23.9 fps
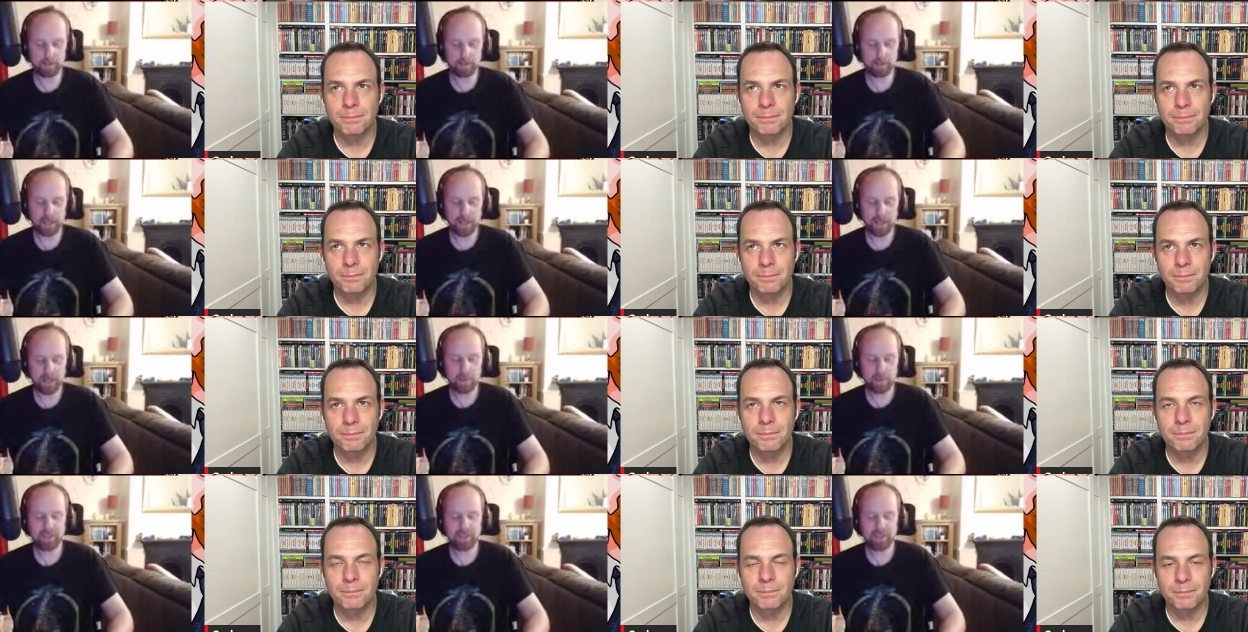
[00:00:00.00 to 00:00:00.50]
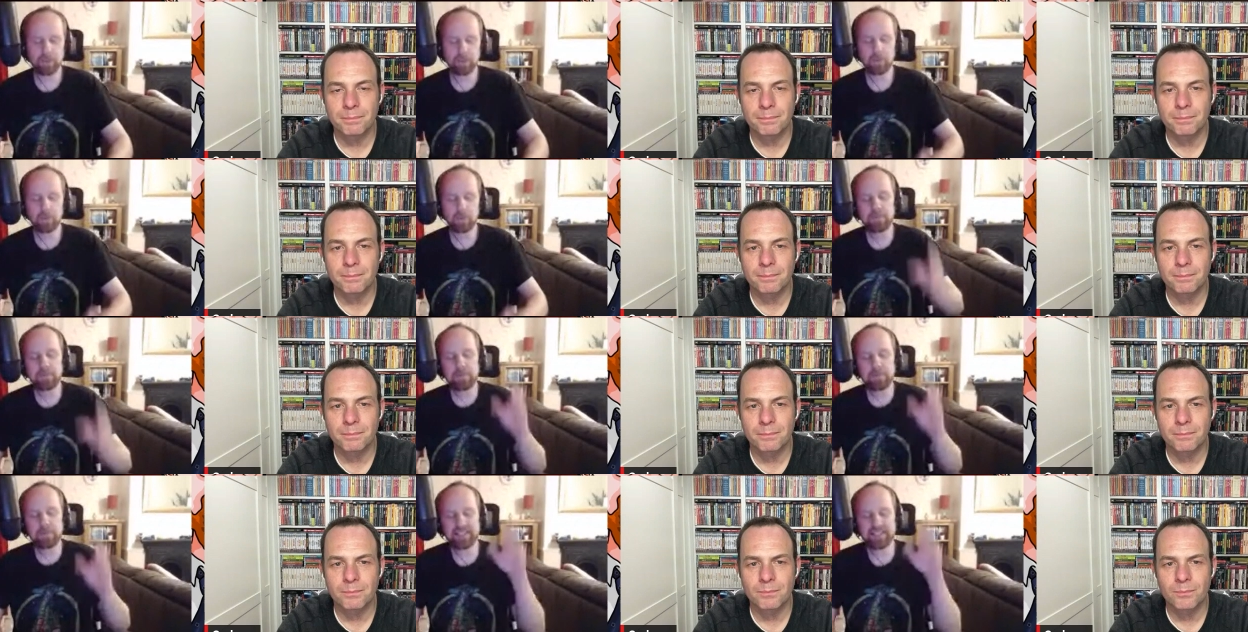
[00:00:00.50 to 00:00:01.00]
Speaker 1: which
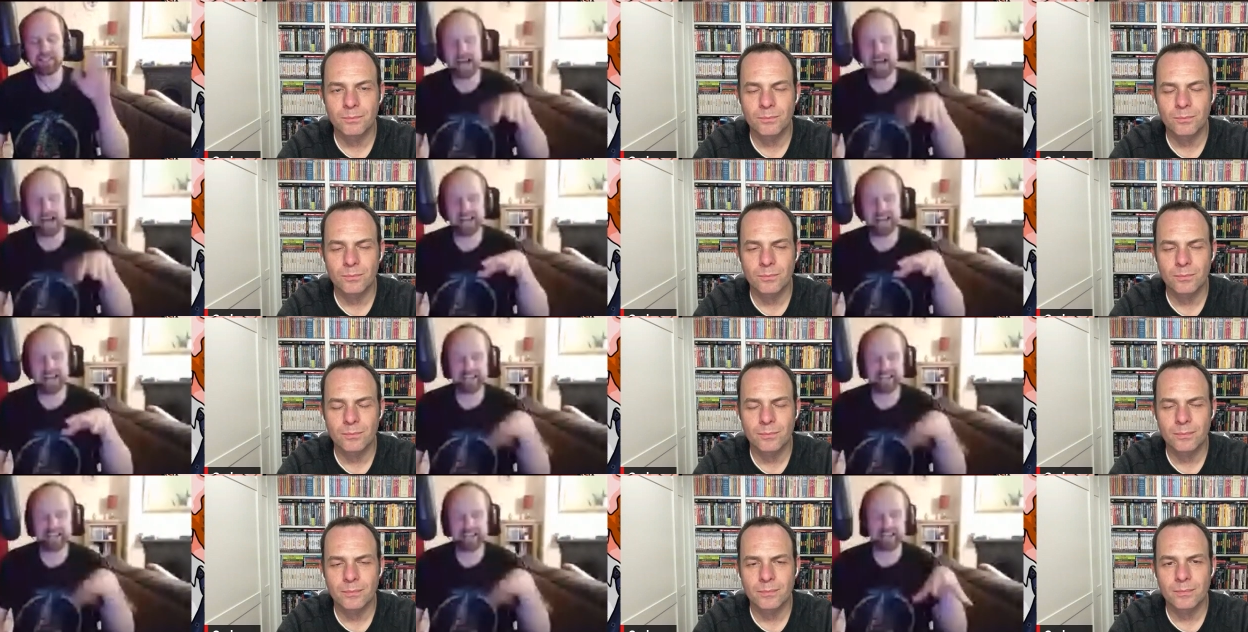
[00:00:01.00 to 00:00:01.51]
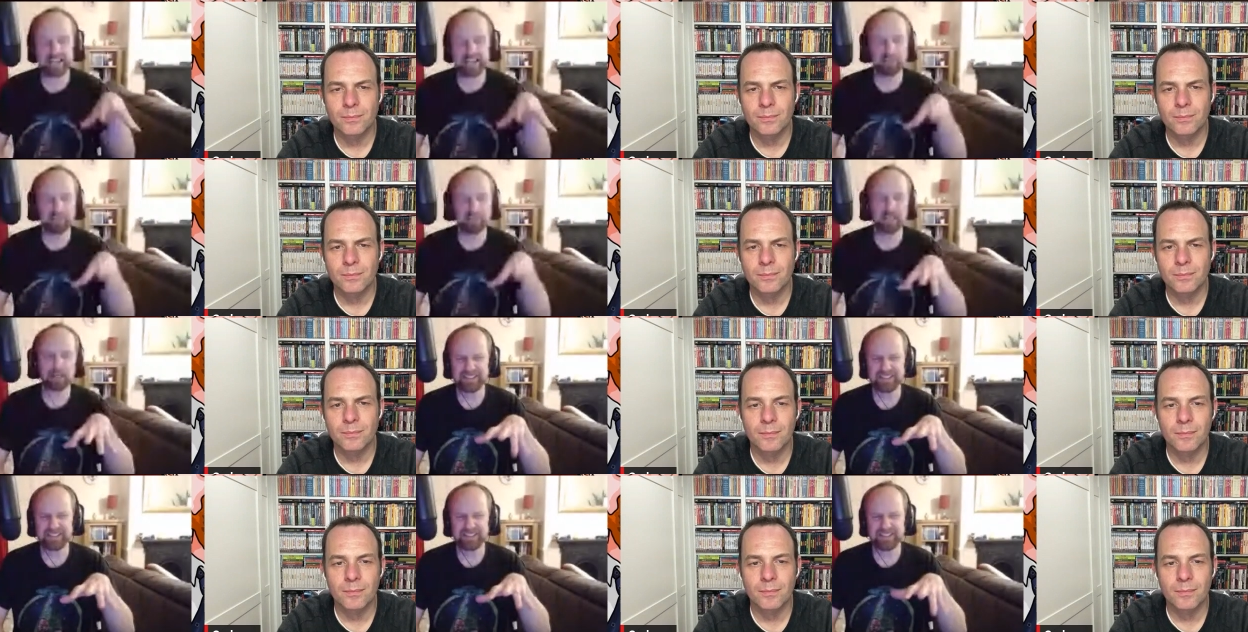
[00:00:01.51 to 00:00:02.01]
bizarrely gives
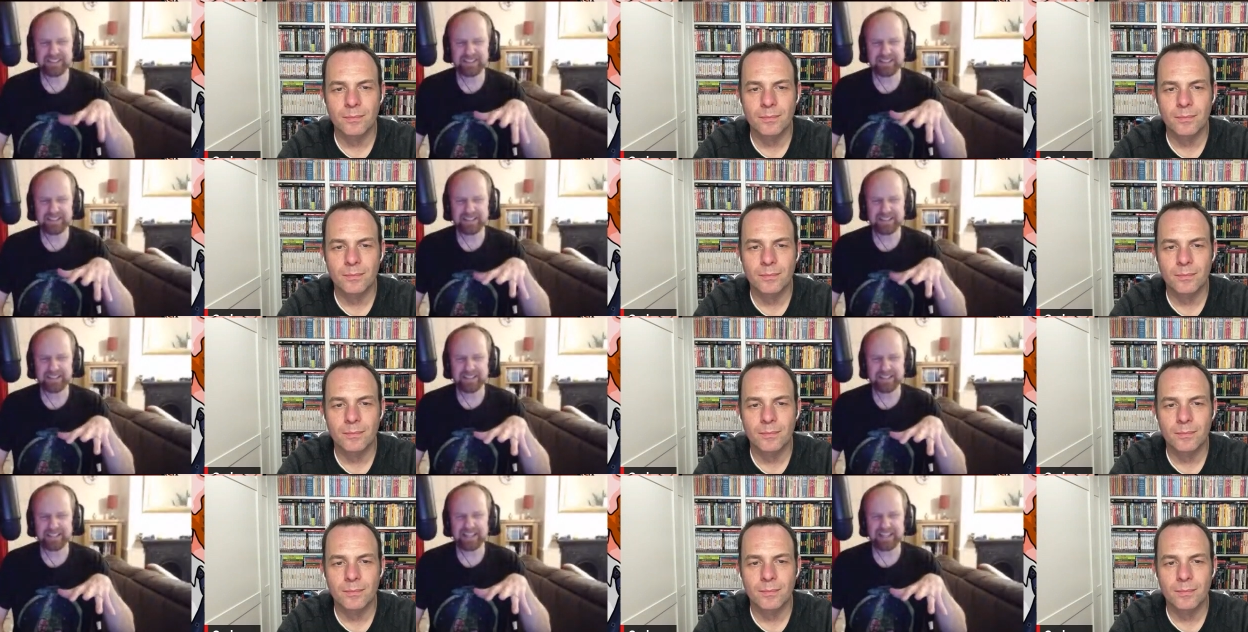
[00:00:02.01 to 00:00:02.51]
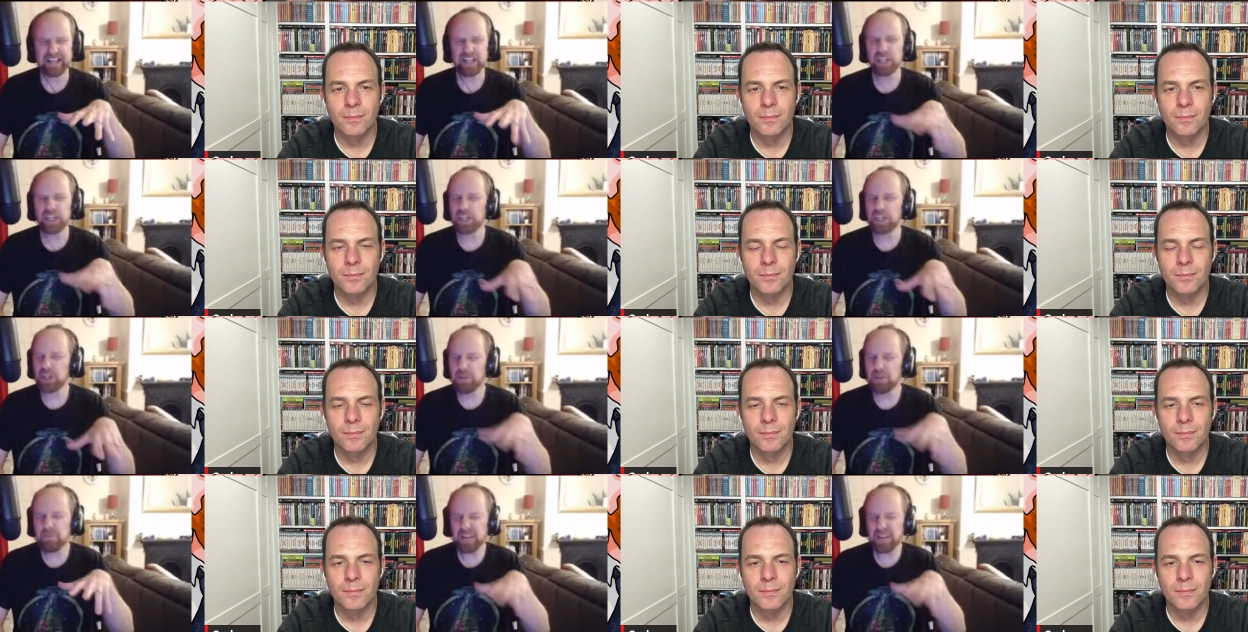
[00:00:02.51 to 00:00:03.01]
him, kind of
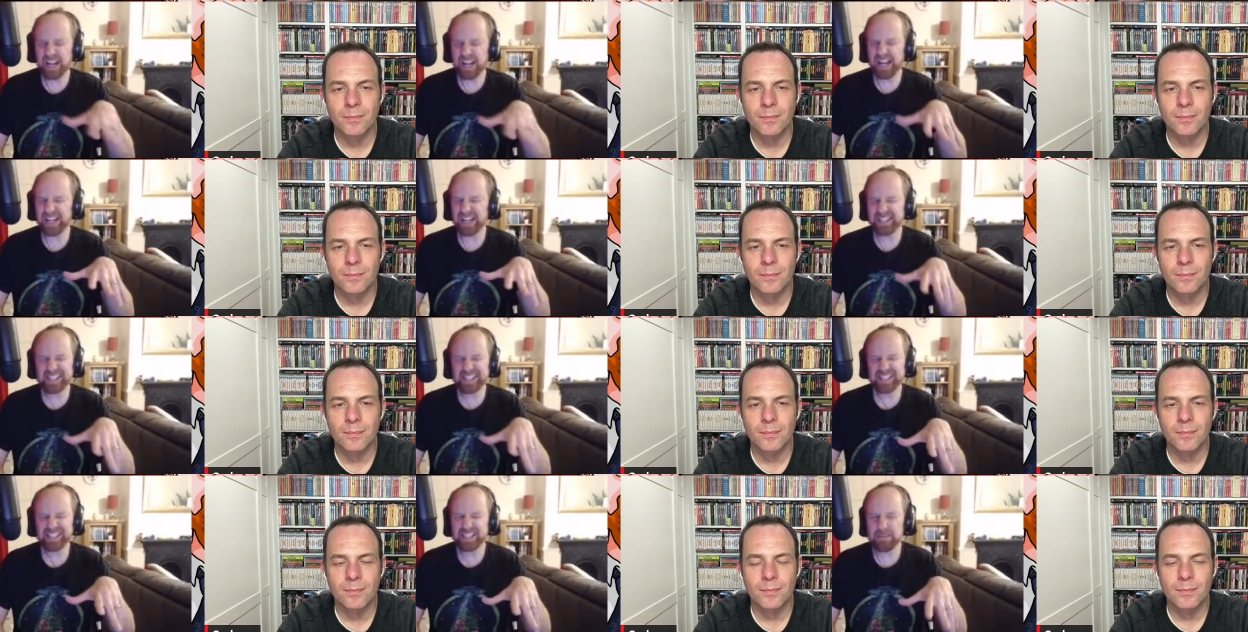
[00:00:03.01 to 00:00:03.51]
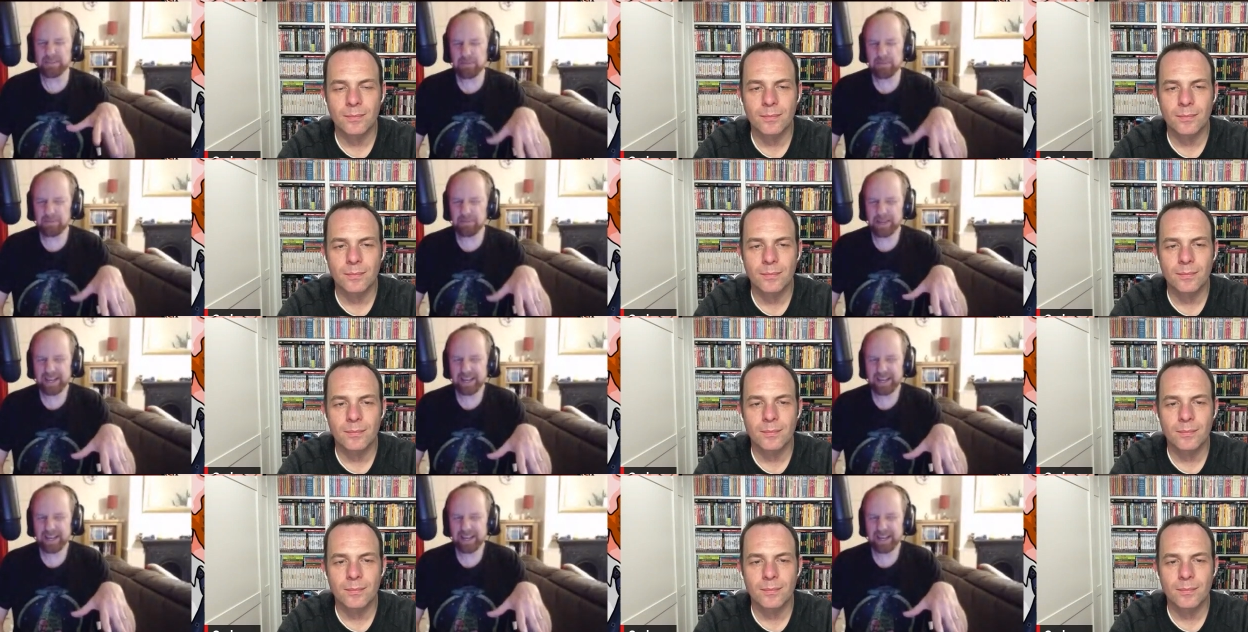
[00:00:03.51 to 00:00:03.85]
humanizes him a bit.